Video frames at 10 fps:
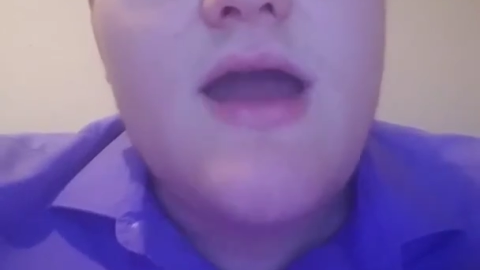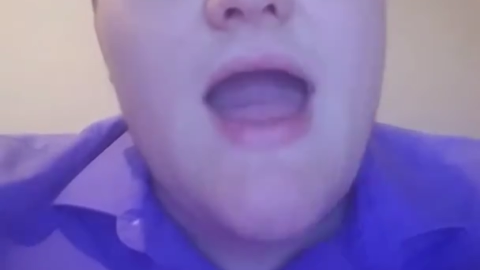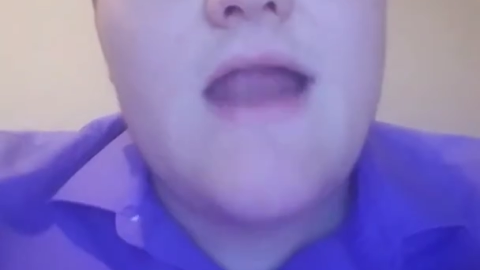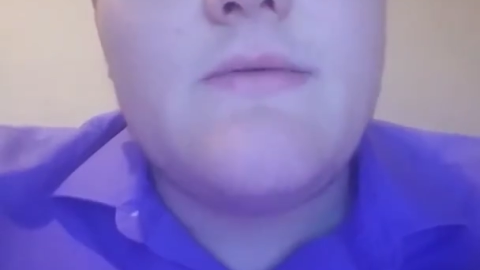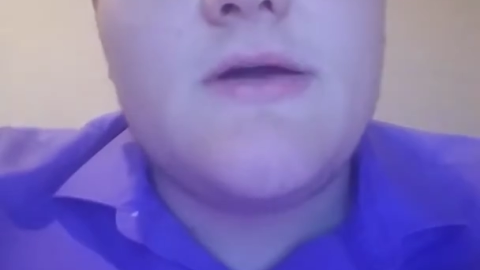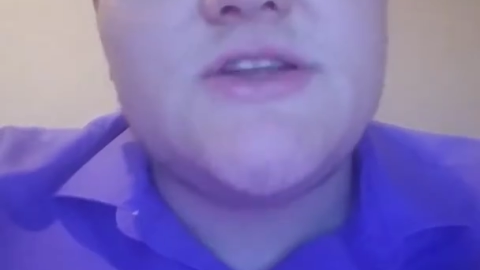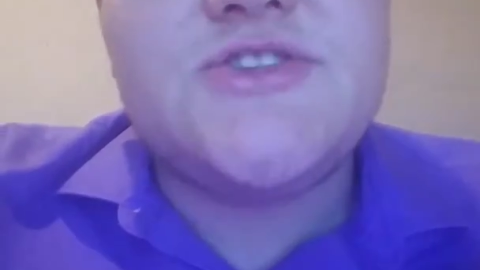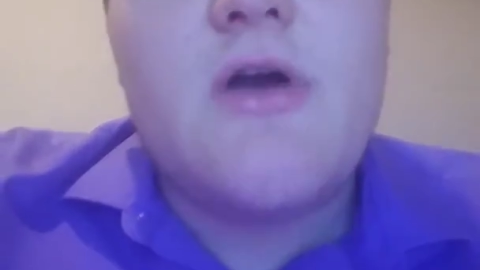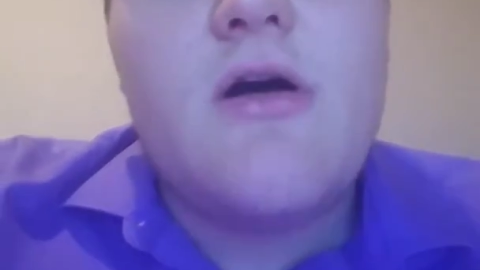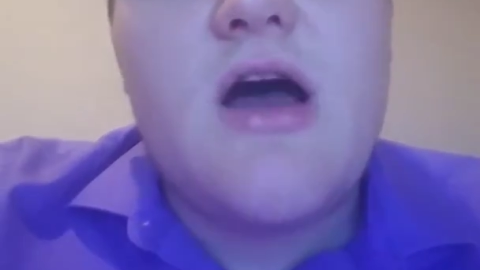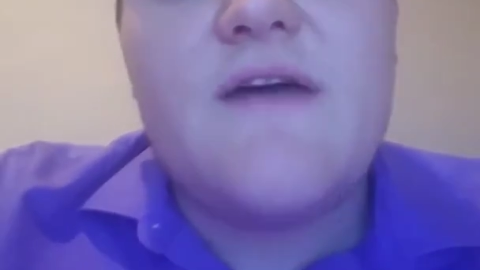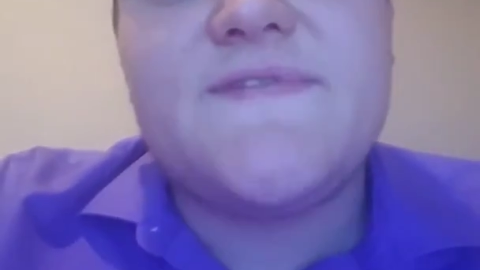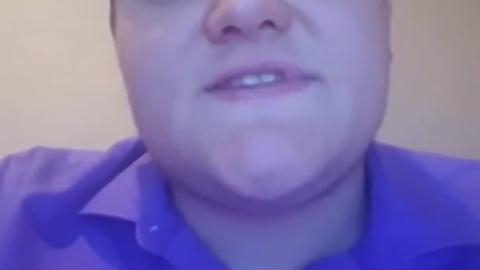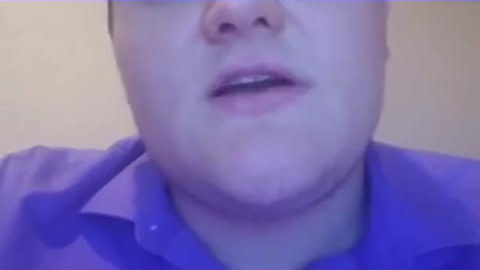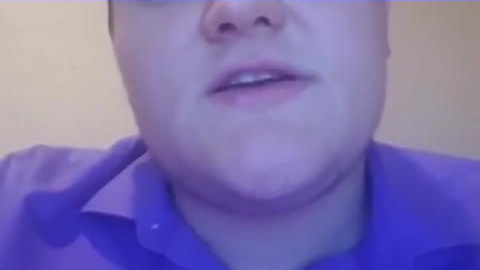Animal control
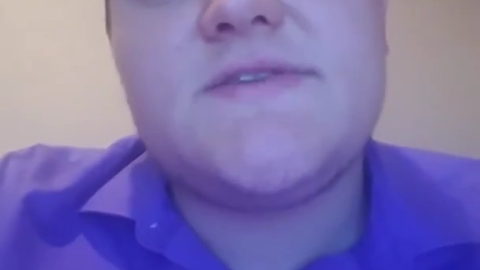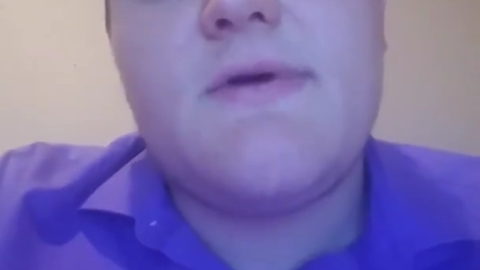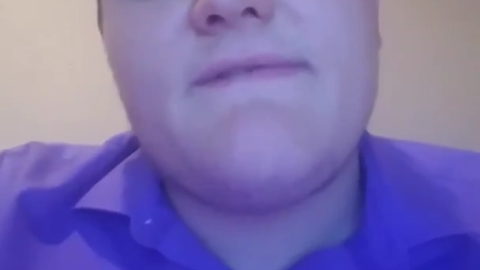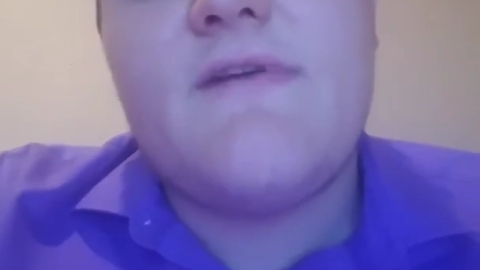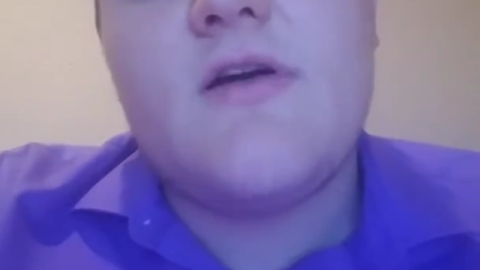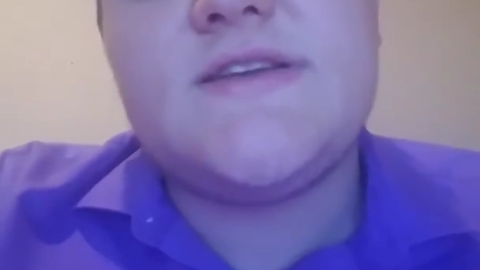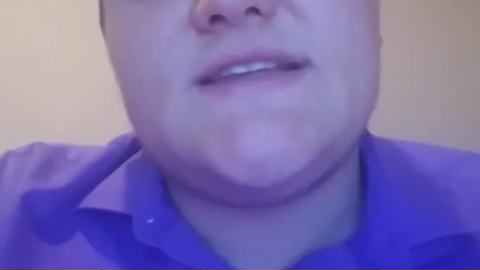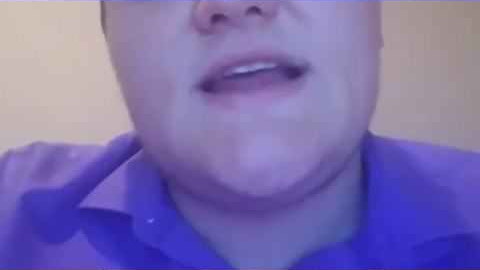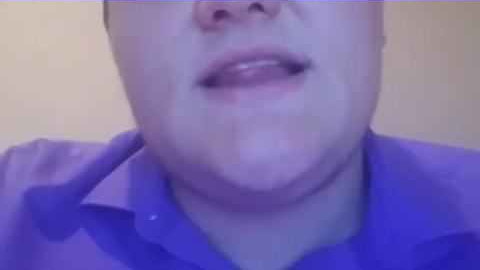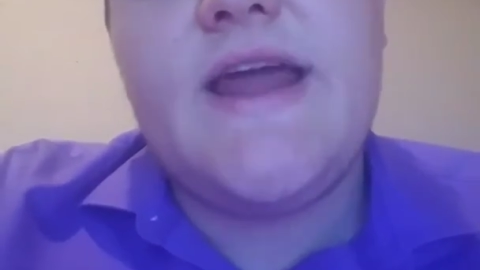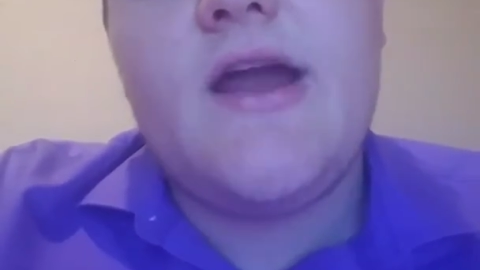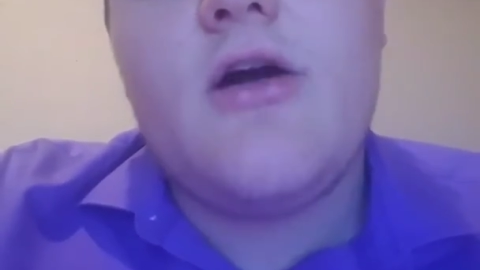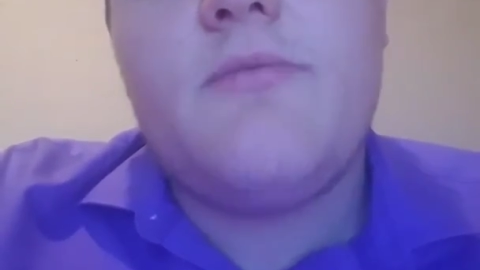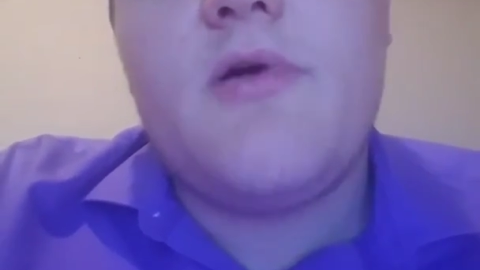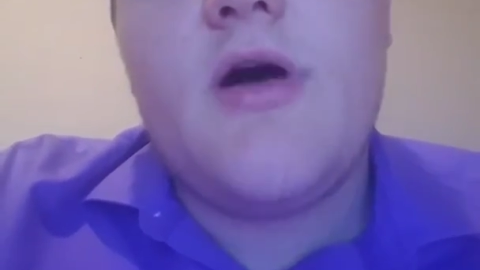officers were forced at
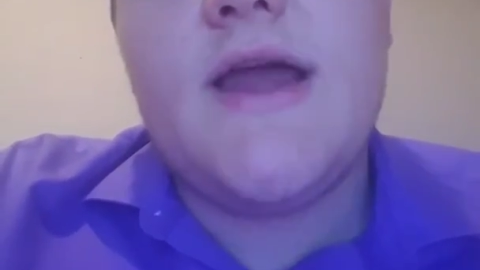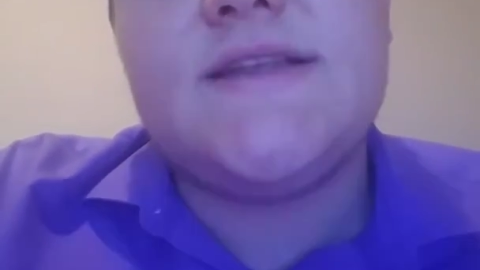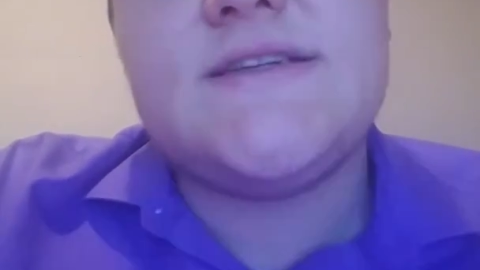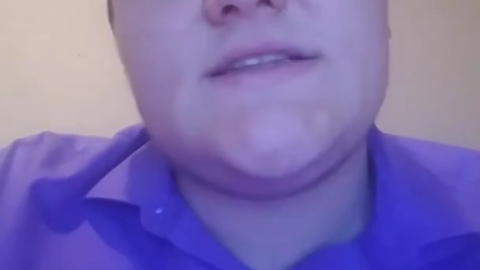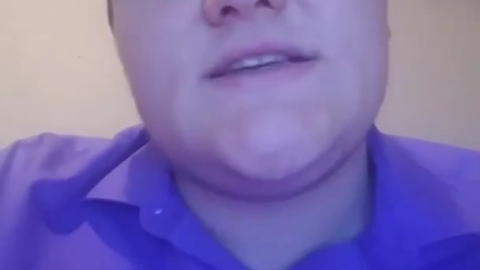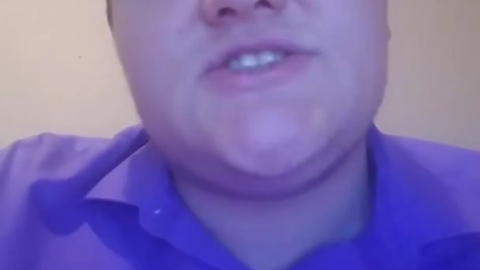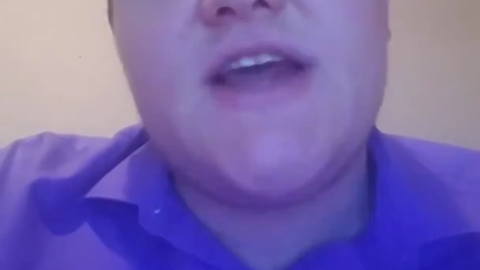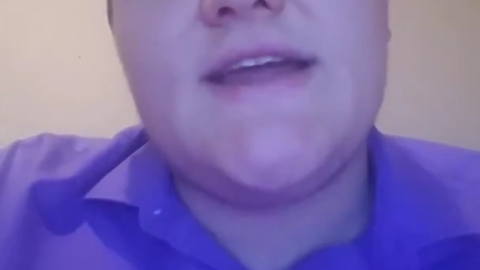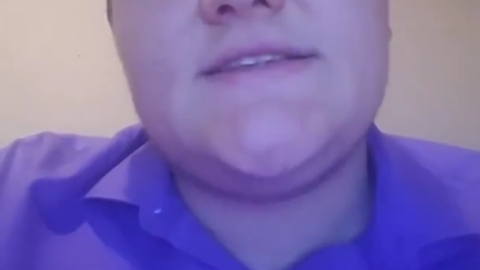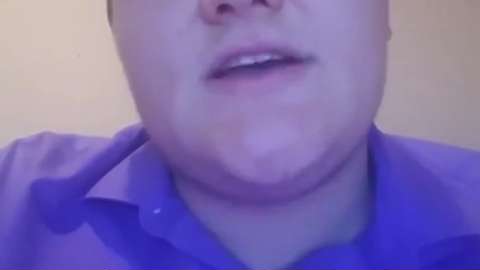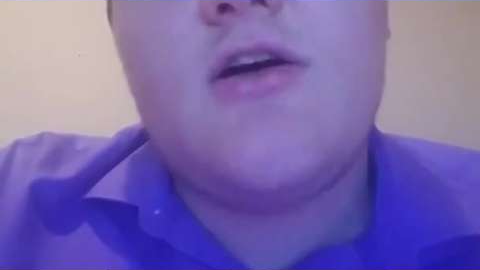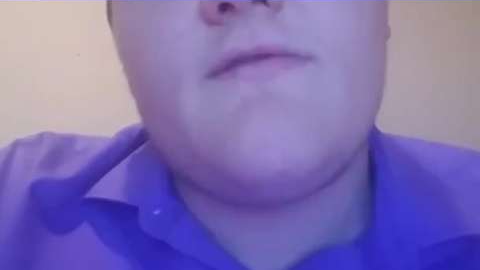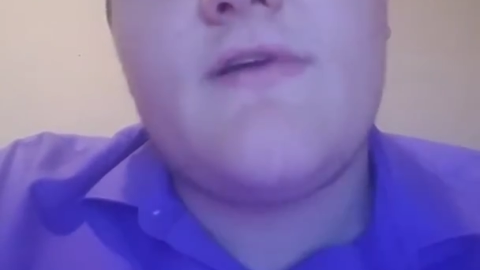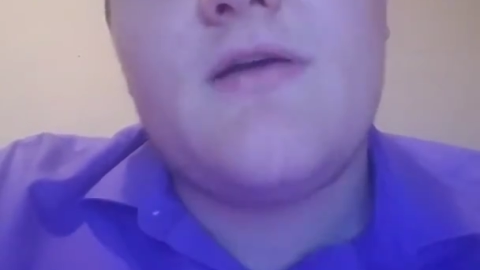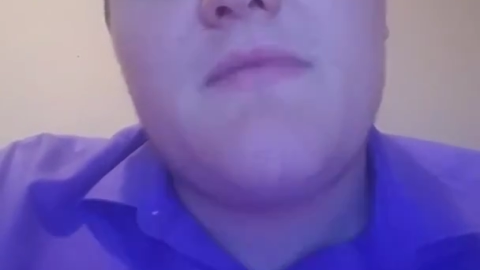legal point to chase
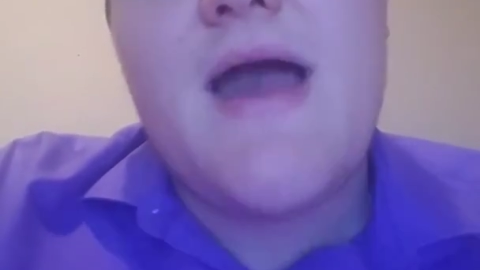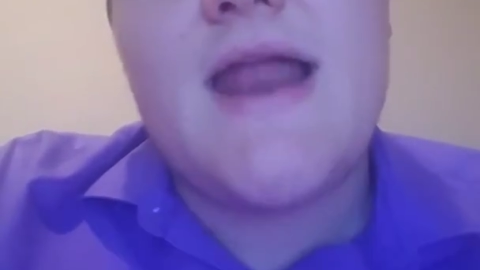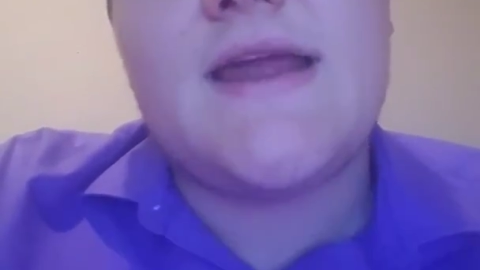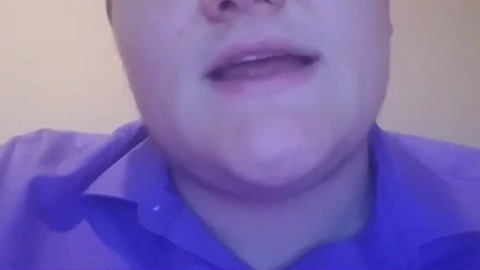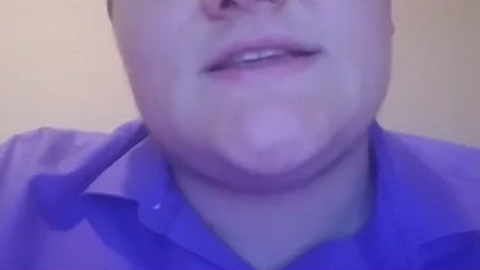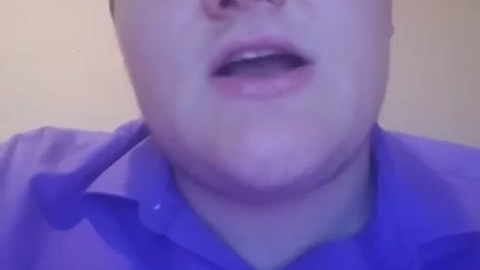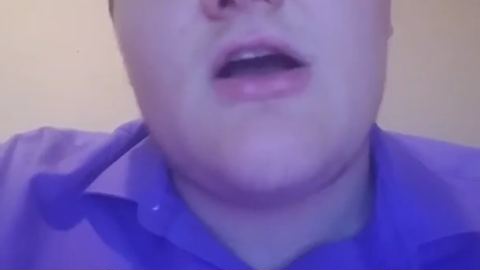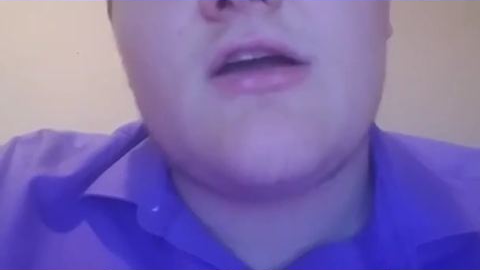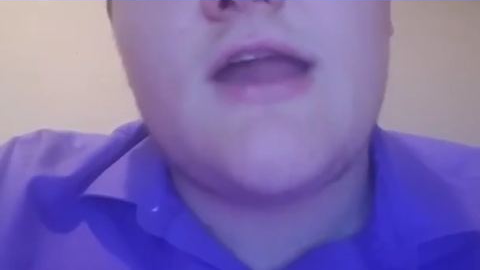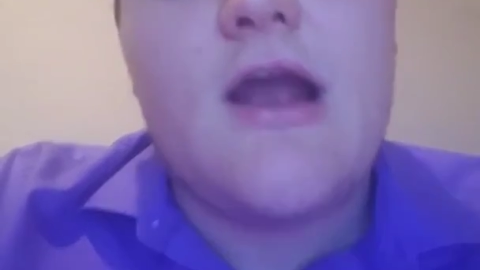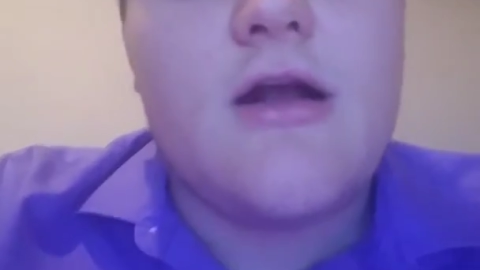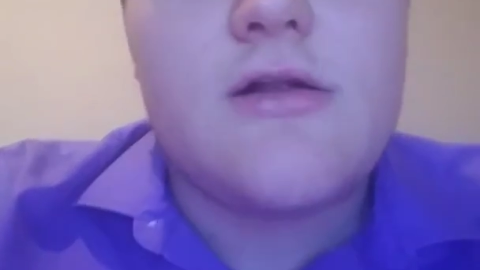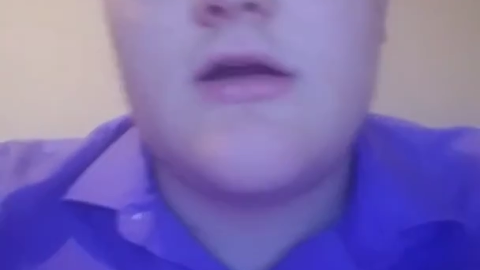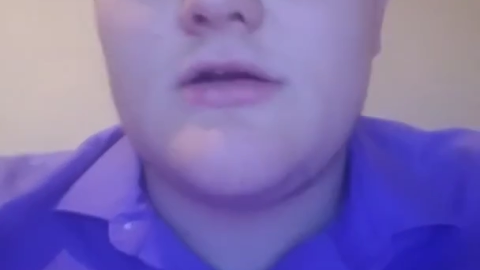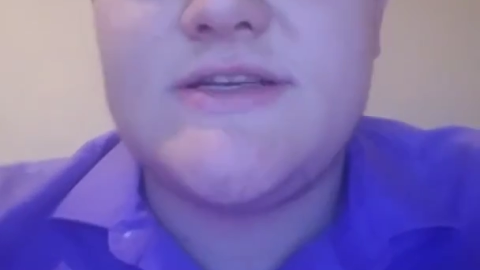over Madagascar
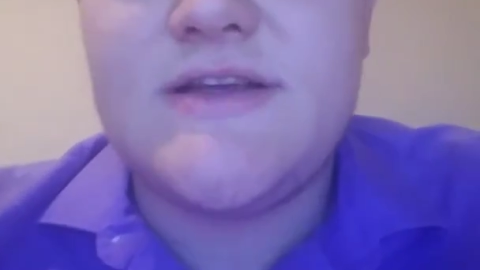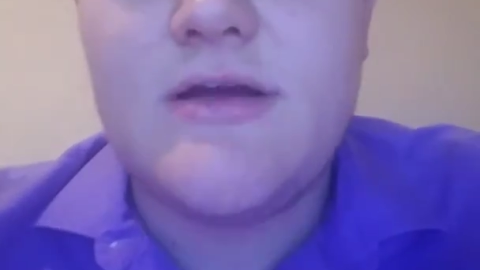characters.